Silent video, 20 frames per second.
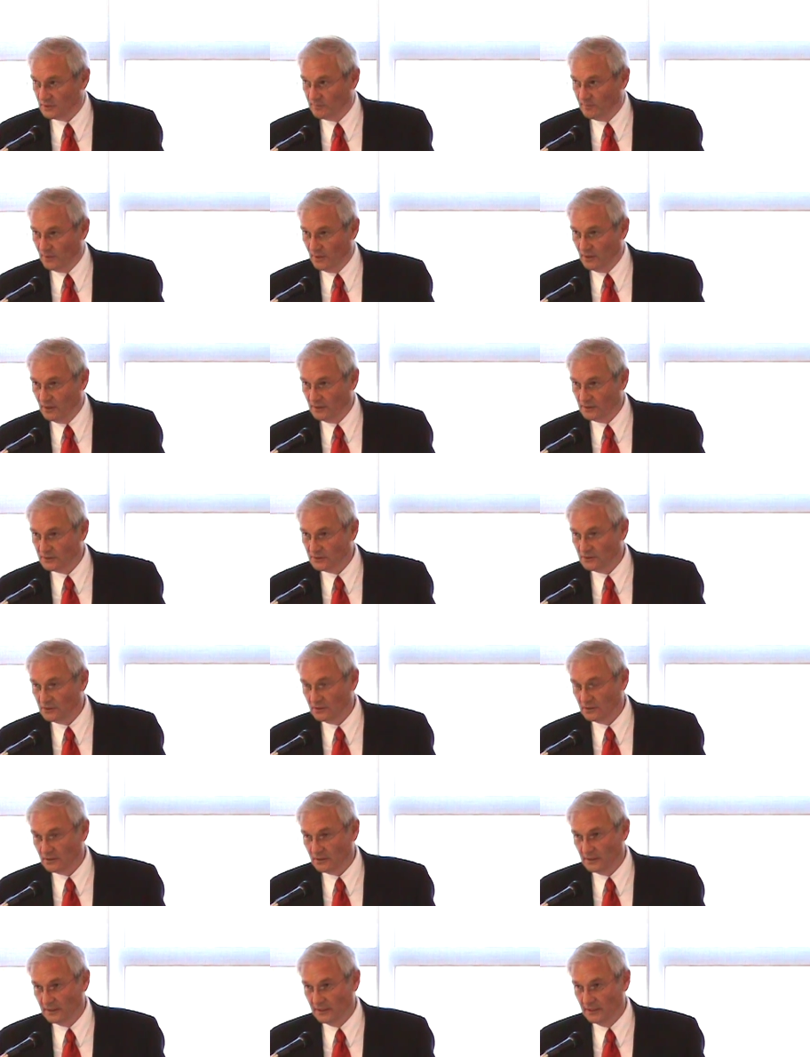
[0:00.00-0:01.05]
those
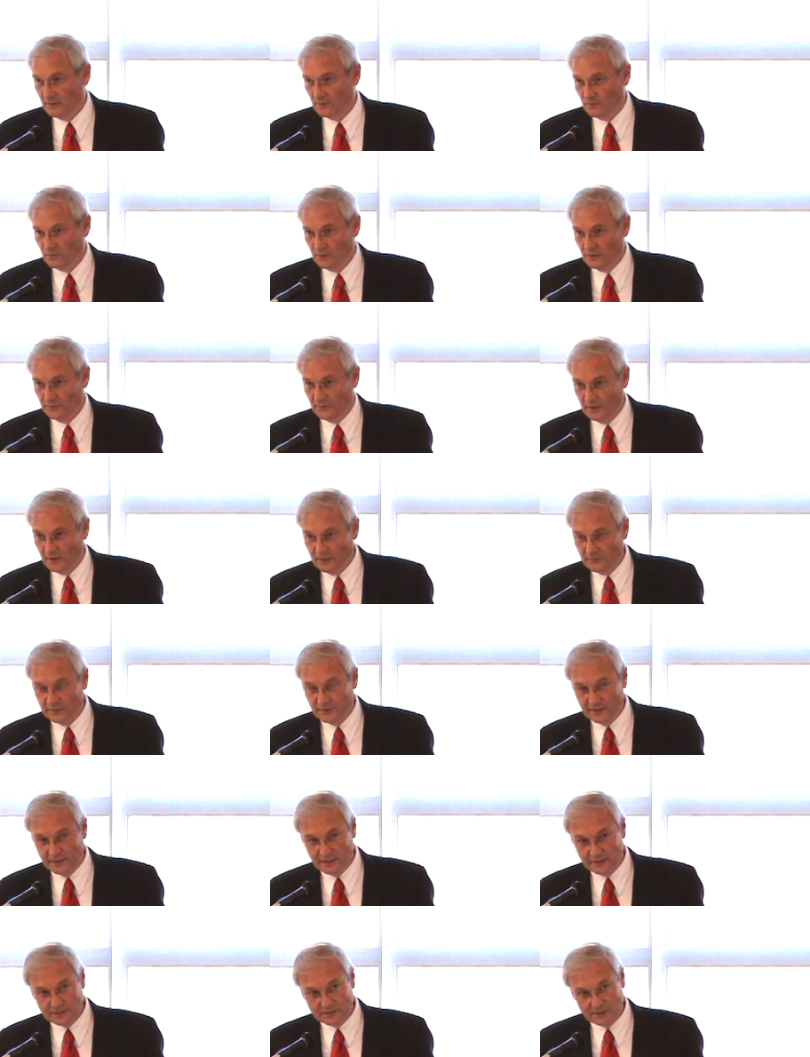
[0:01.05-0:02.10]
balls took the uh, roof off
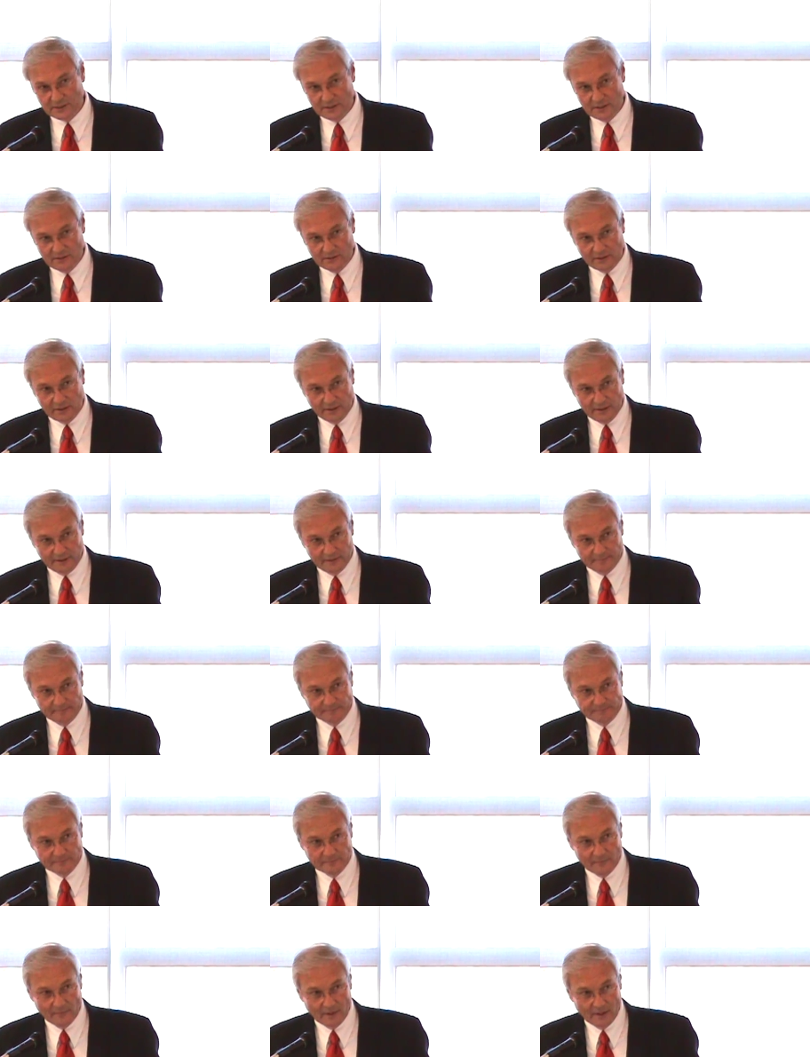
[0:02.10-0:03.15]
the NCO
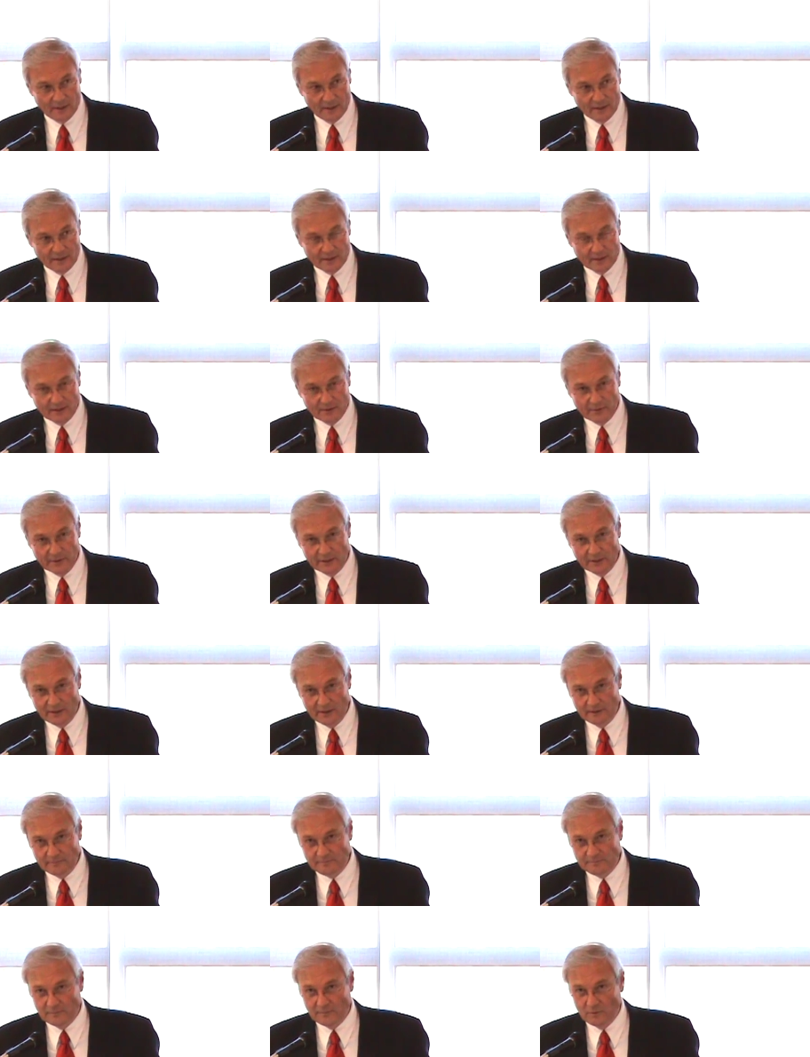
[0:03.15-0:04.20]
club, and
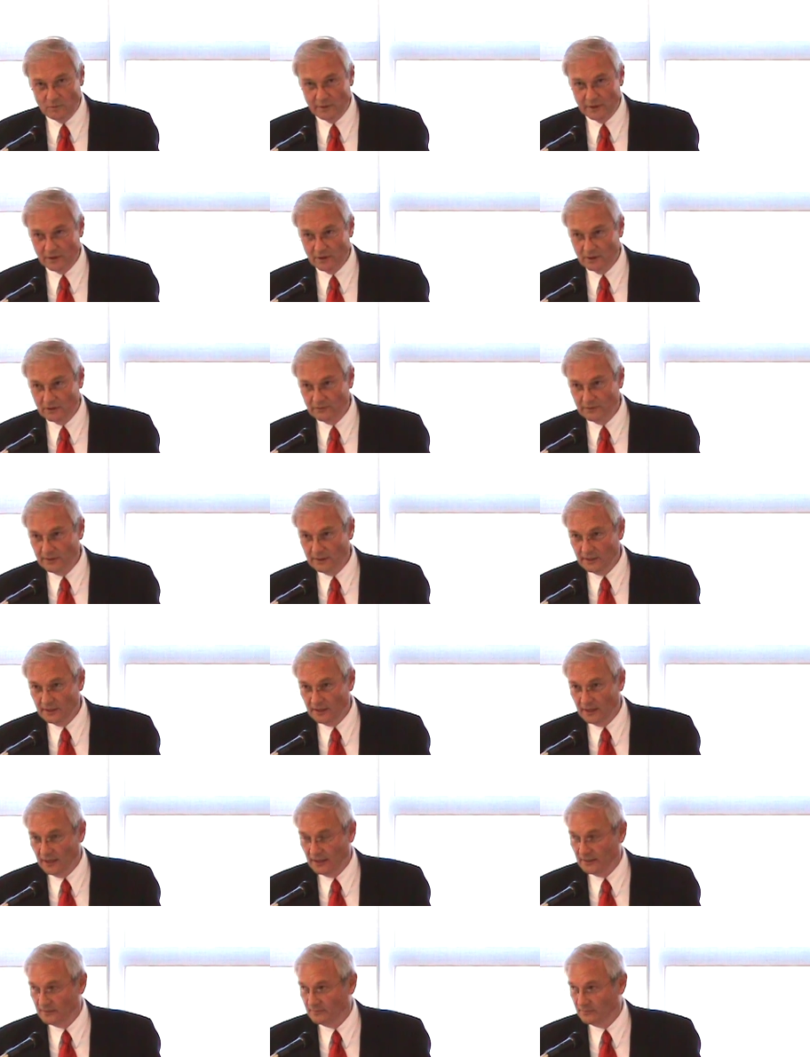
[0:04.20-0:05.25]
went, went over
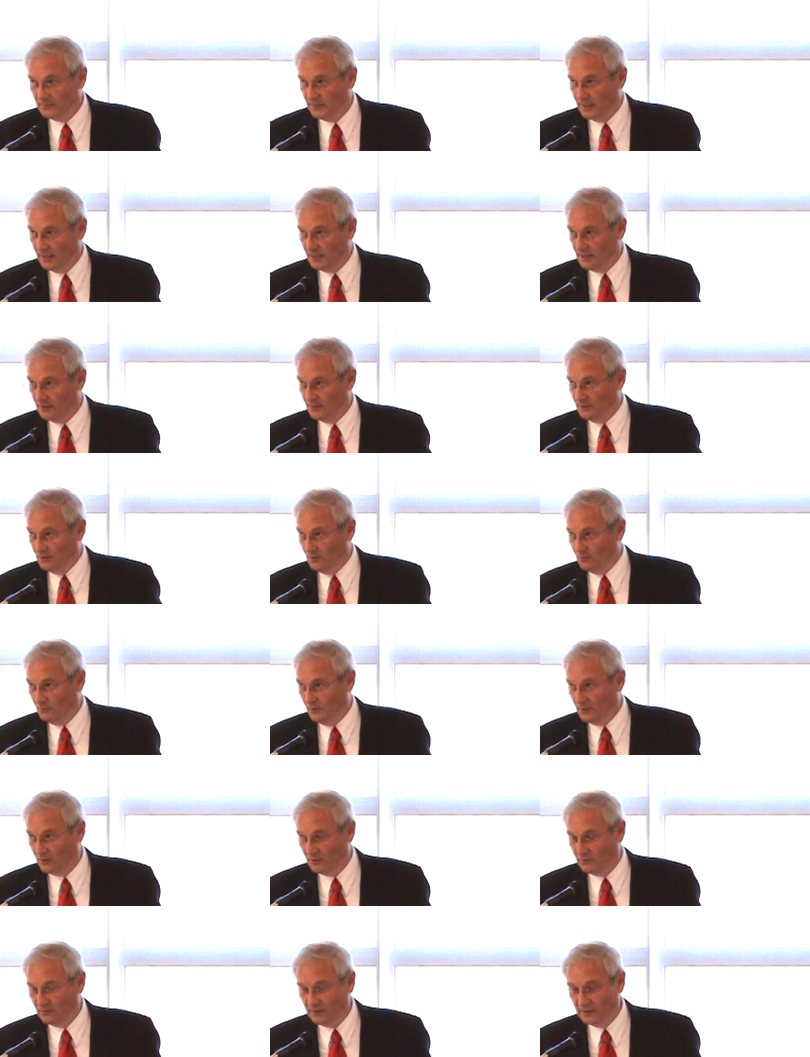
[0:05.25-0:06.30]
the, um,
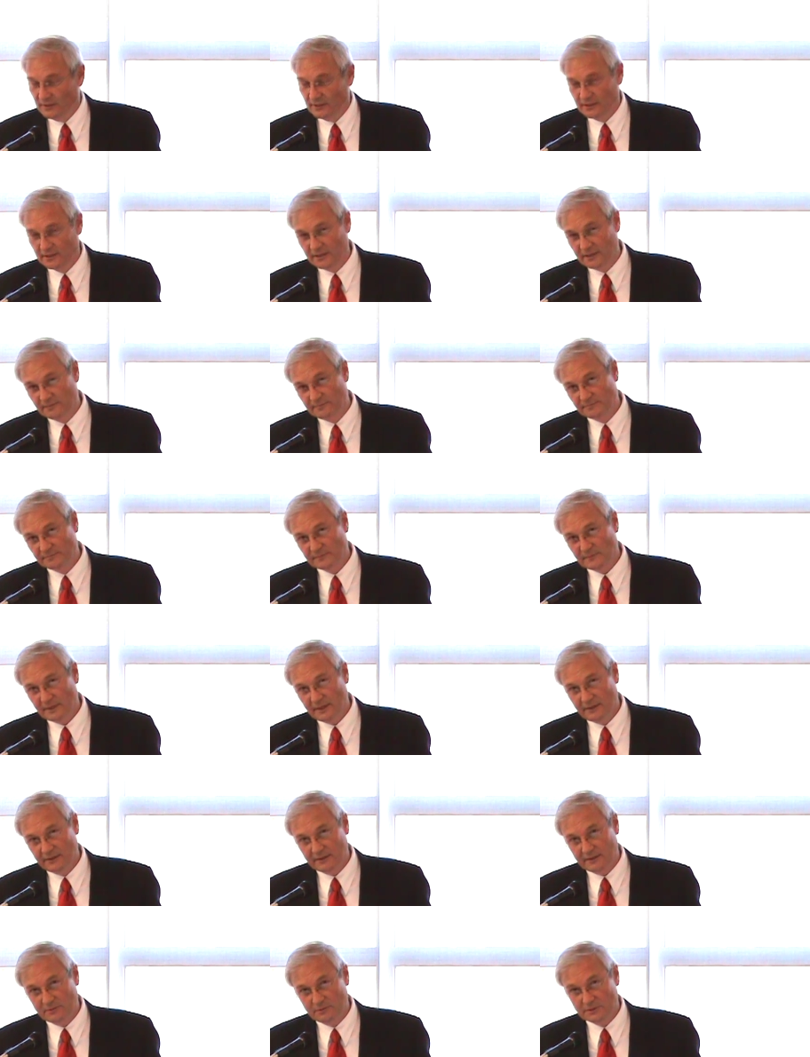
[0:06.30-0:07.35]
went over the uh,
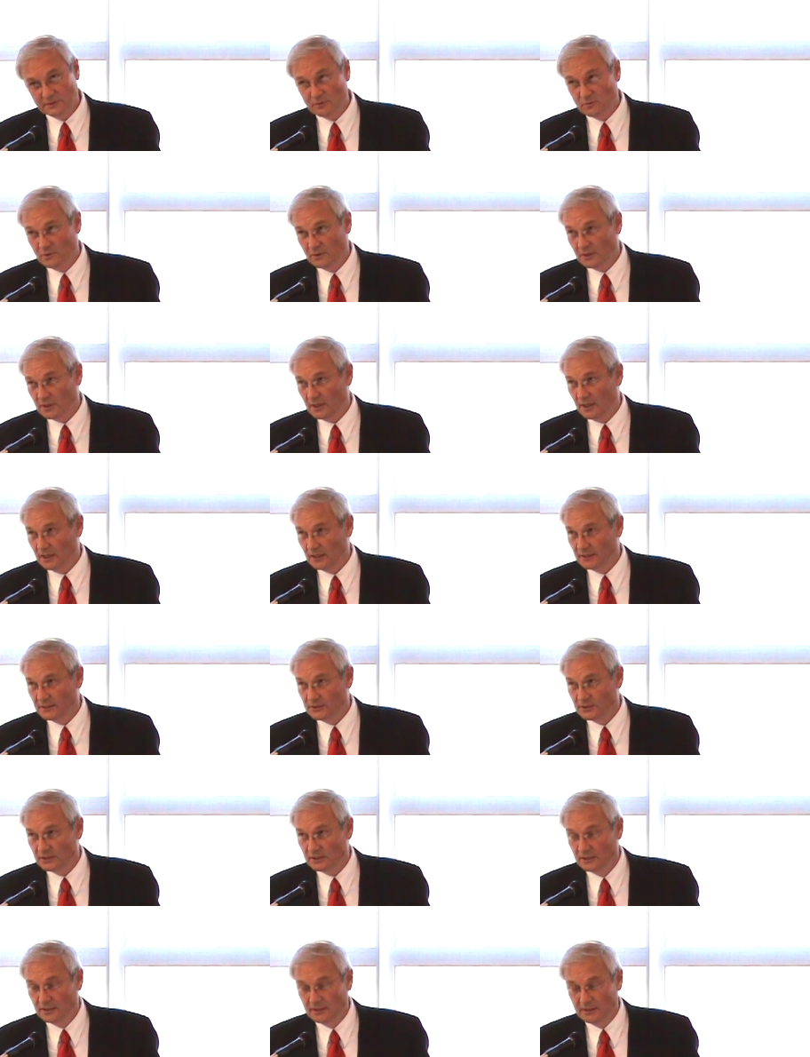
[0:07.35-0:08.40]
I think it was the War
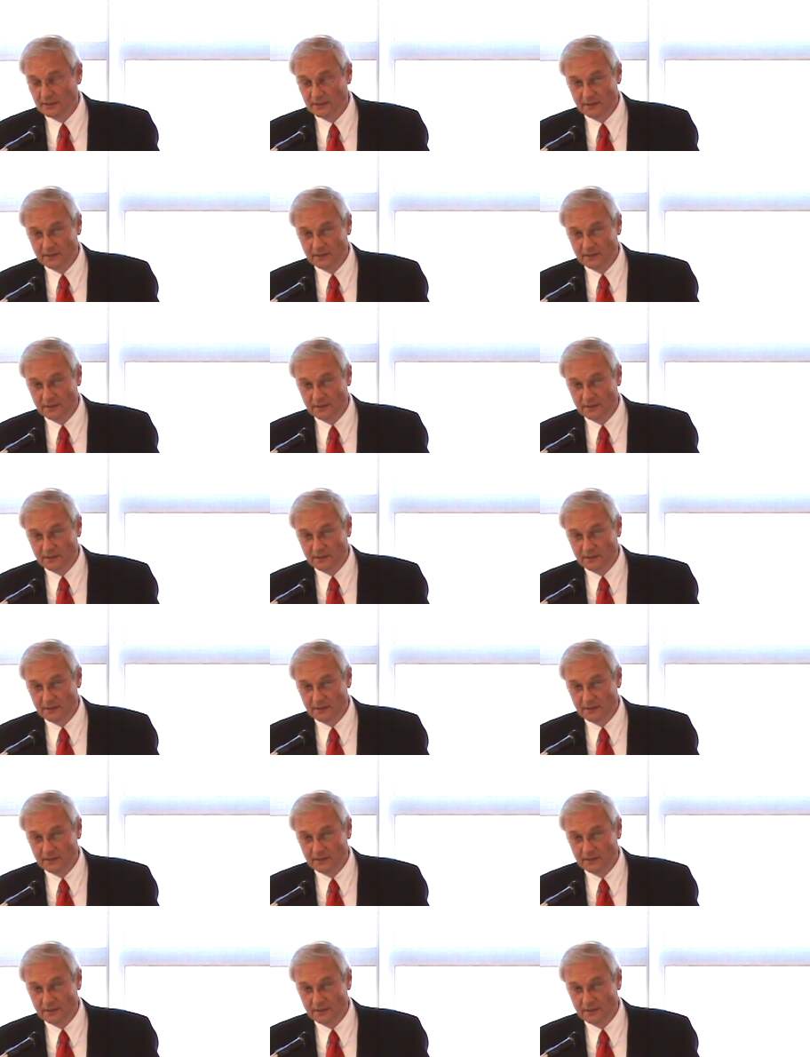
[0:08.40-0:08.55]
College,